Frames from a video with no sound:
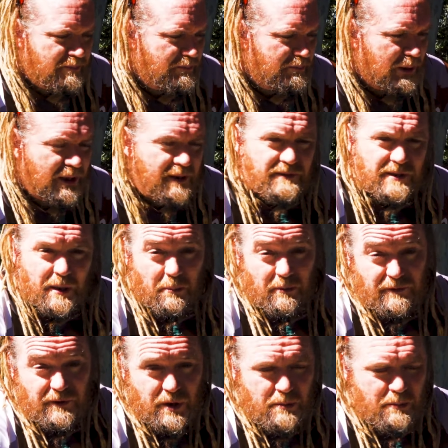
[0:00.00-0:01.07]
believe some of
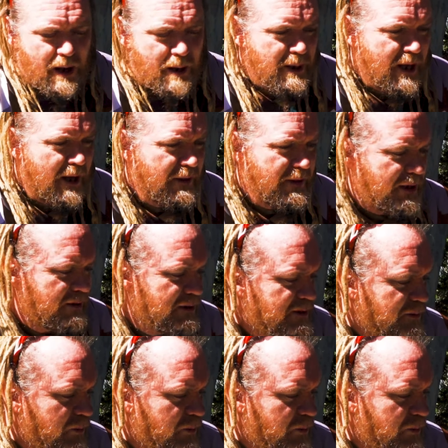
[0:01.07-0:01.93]
you may be out there as